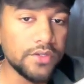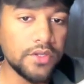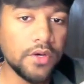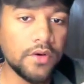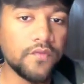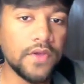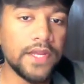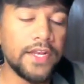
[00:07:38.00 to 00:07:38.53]

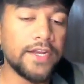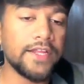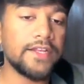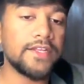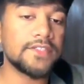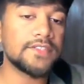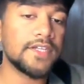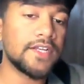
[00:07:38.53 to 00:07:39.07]
of N8N
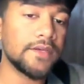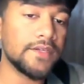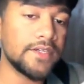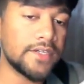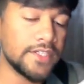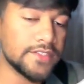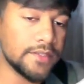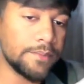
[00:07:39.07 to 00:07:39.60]
is
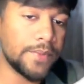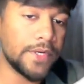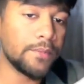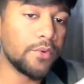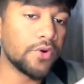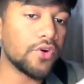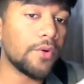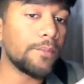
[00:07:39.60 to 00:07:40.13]
it is a bit
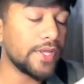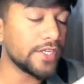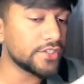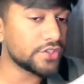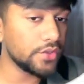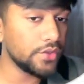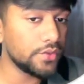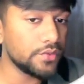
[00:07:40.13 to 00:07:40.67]
more complex
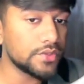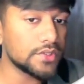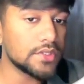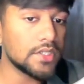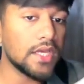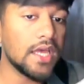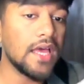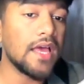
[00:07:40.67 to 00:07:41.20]
to use,
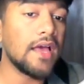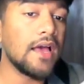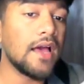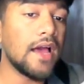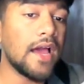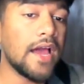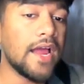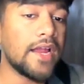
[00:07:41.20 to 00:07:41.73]

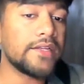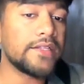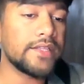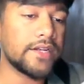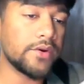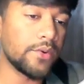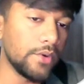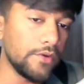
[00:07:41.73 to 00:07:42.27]
and there
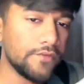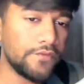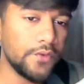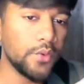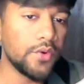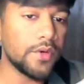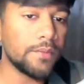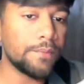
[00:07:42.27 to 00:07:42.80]
are only
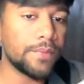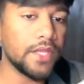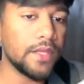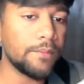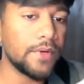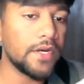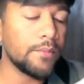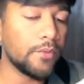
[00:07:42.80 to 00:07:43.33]
fewer
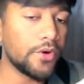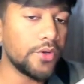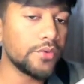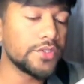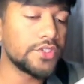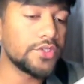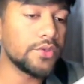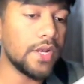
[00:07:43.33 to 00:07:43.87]
pre-built
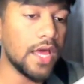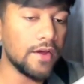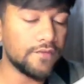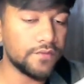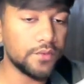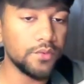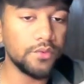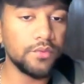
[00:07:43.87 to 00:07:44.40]
modules. You'll
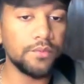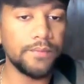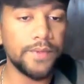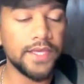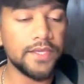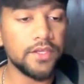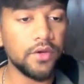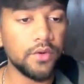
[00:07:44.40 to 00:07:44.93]
have to
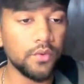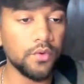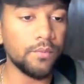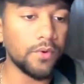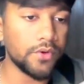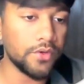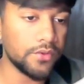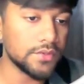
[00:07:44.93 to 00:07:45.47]
make your own
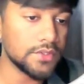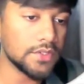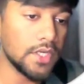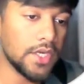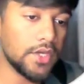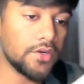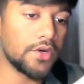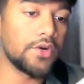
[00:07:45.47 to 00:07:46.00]
modules
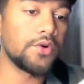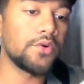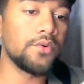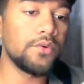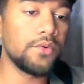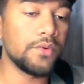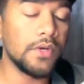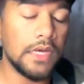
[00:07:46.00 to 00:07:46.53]
in order
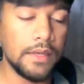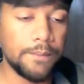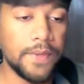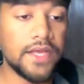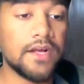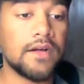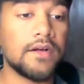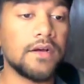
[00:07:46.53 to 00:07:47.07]
to
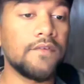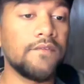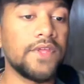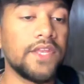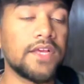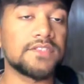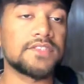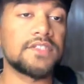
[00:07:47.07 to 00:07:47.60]
make
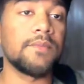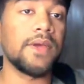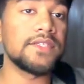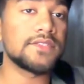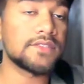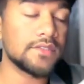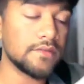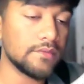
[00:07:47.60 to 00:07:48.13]
very
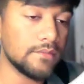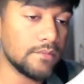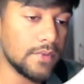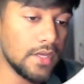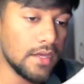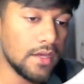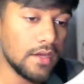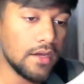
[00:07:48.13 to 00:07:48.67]
customized
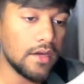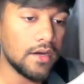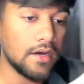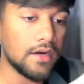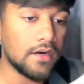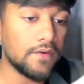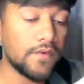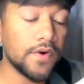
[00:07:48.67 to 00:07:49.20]

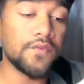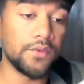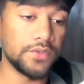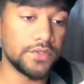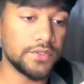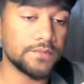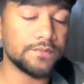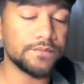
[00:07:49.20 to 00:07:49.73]
workflows.